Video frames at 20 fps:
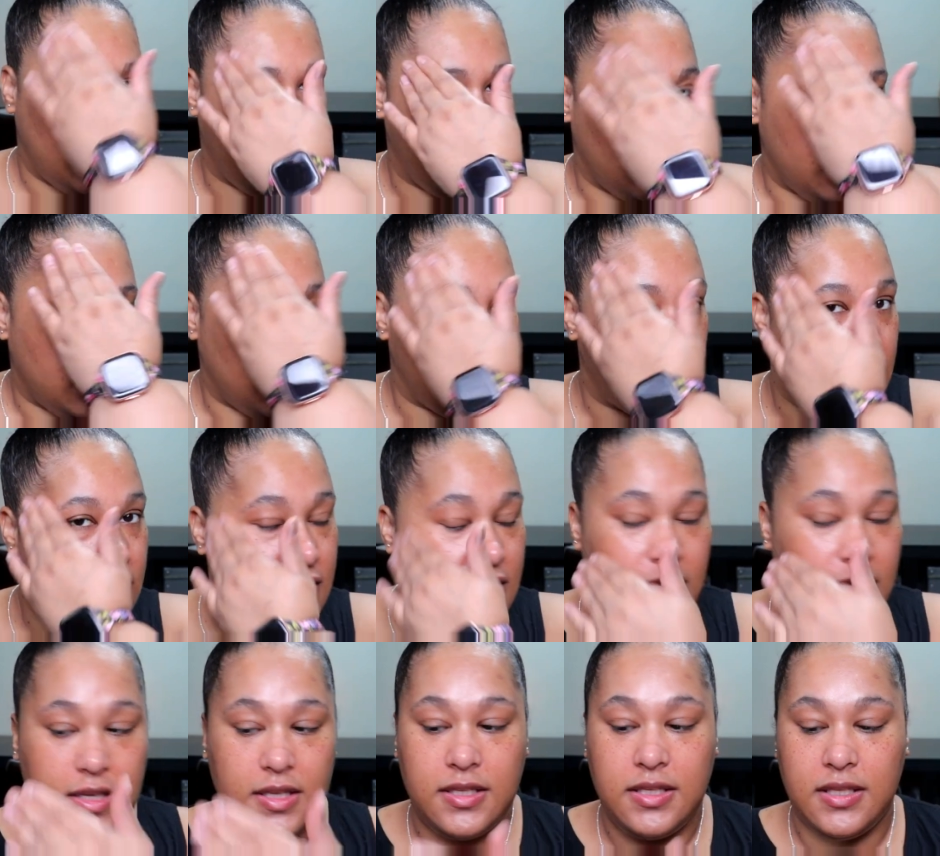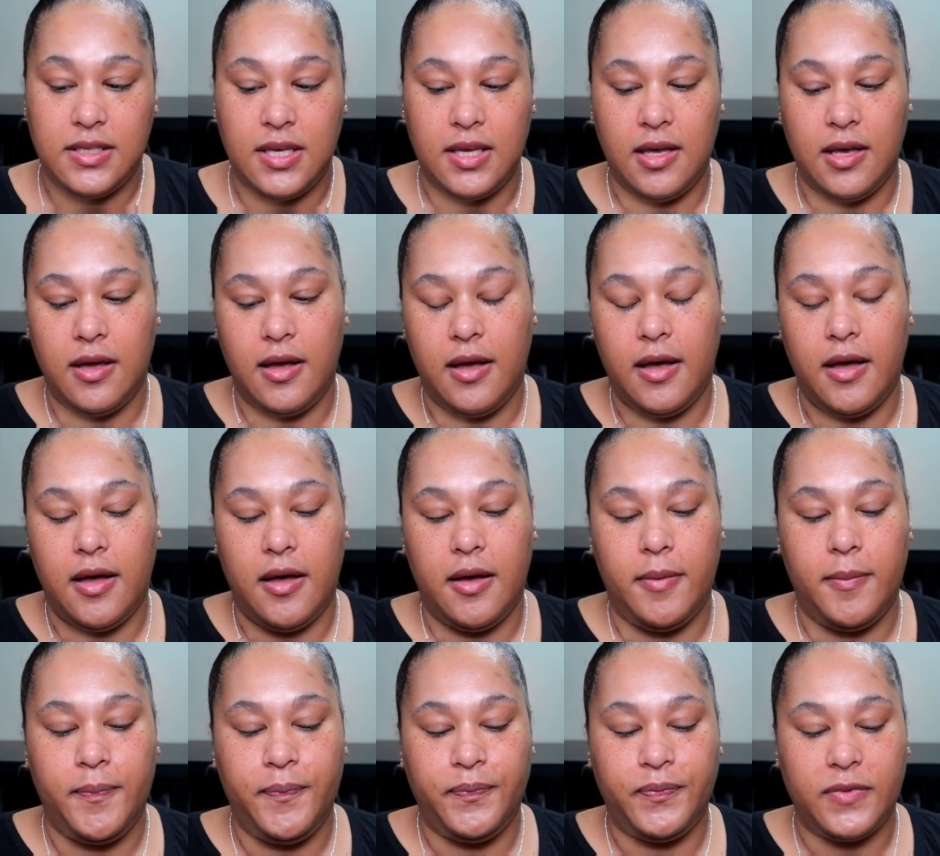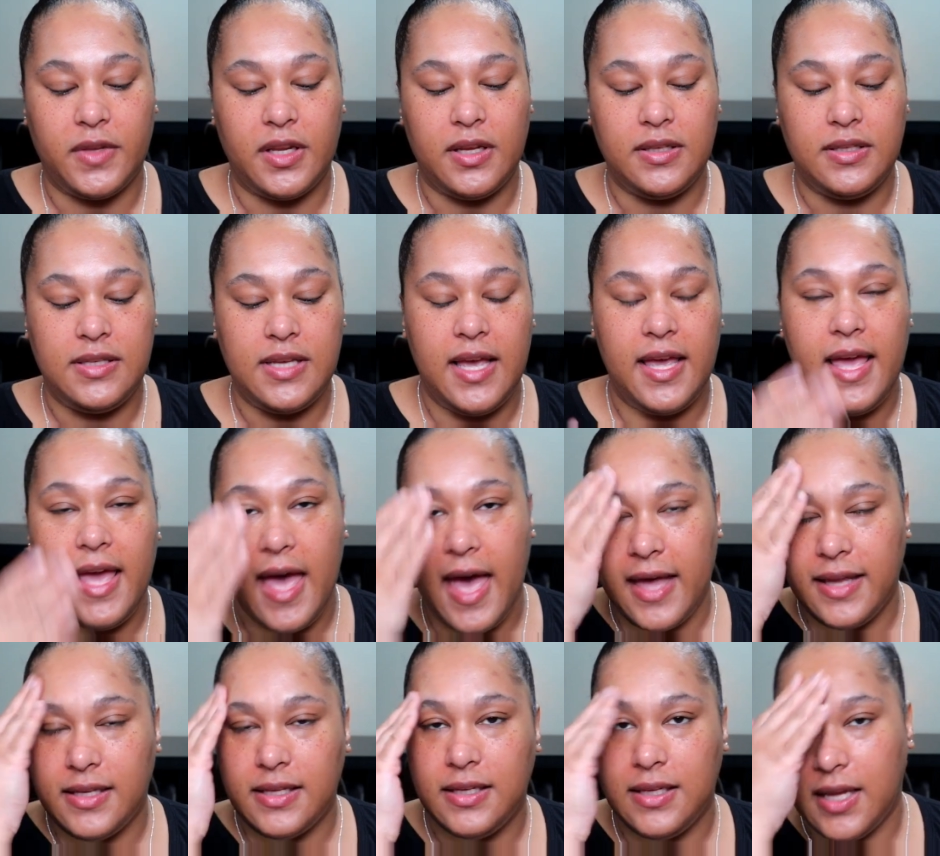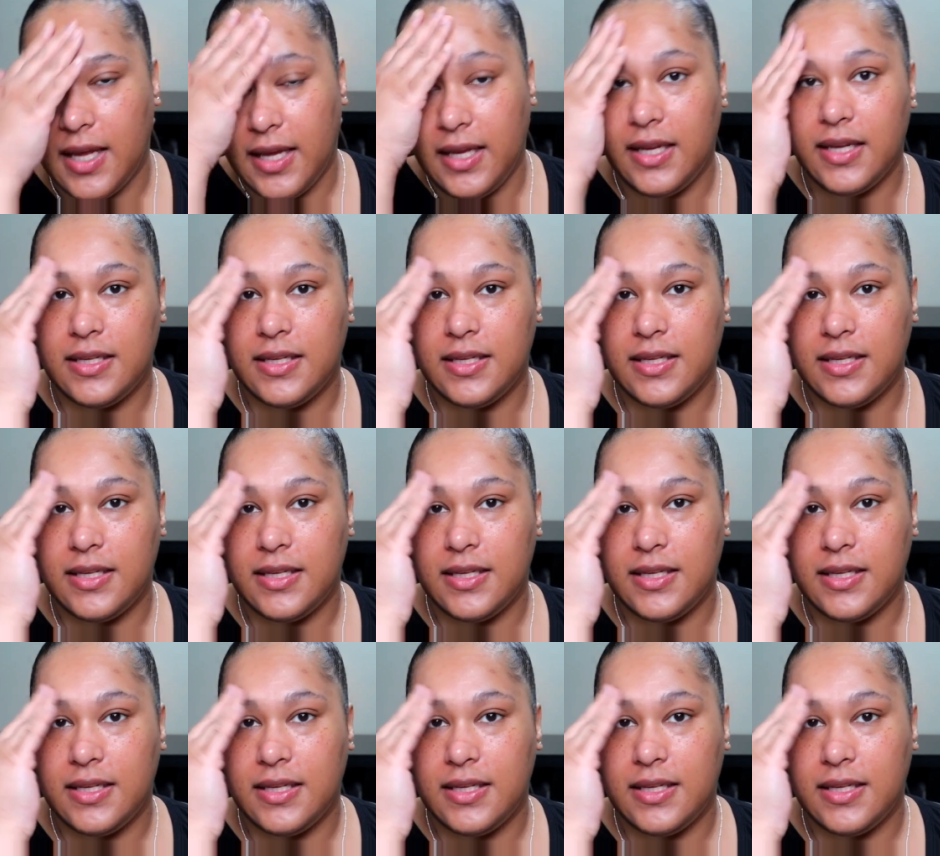You can use this day and night.